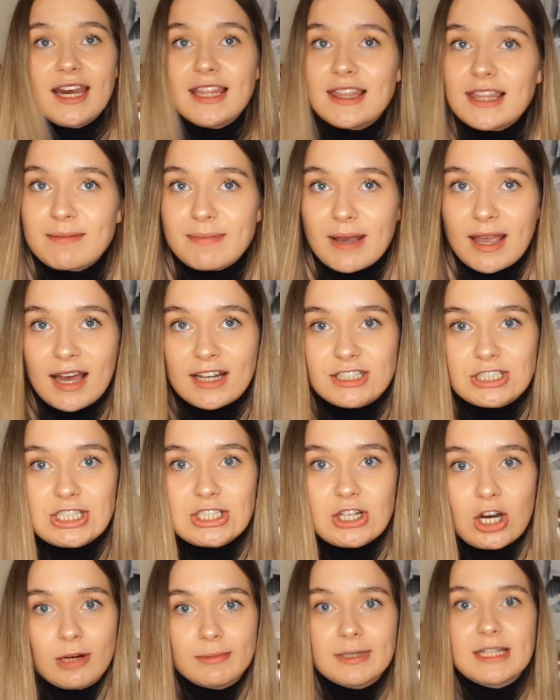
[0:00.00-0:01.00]
anything by Angie
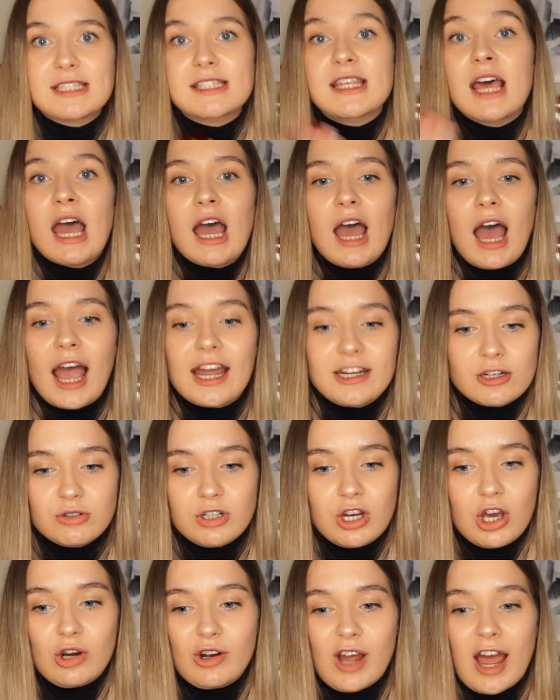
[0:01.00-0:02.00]
Thomas. I don't
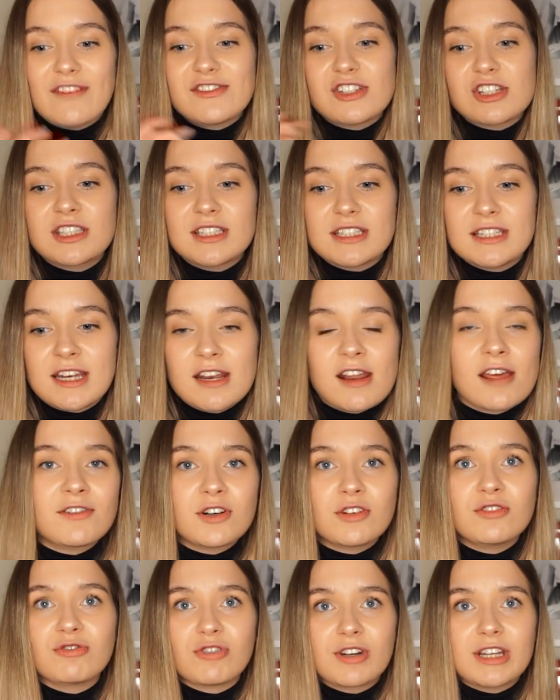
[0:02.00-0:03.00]
know, I
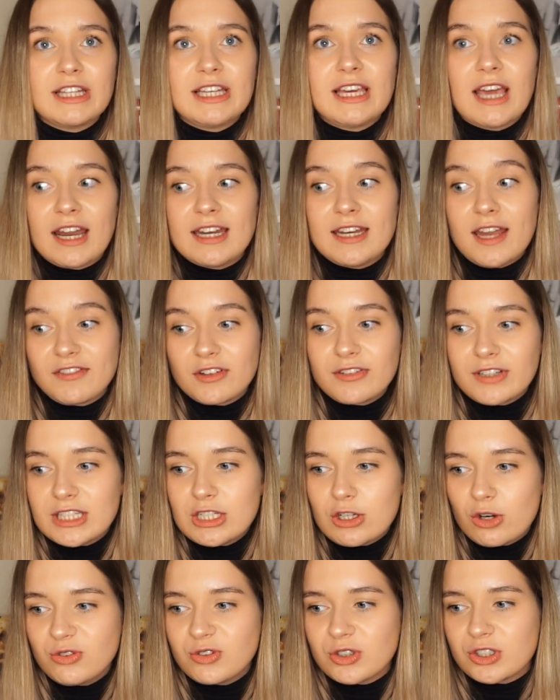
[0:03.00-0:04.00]
never really
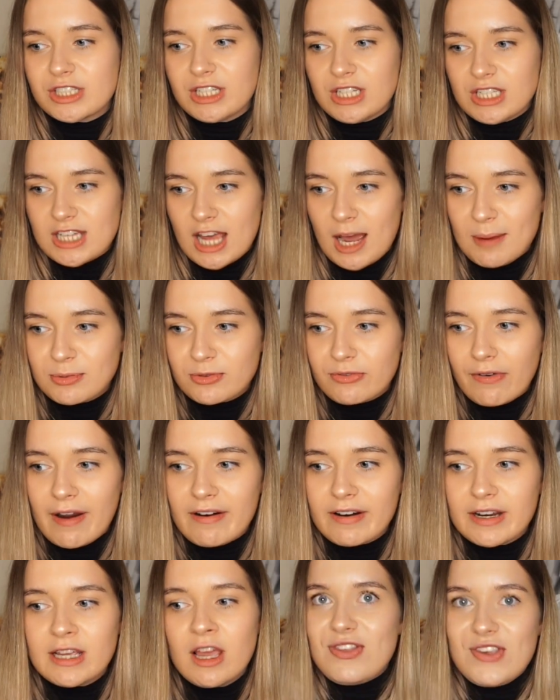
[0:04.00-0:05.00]
go for contemporary.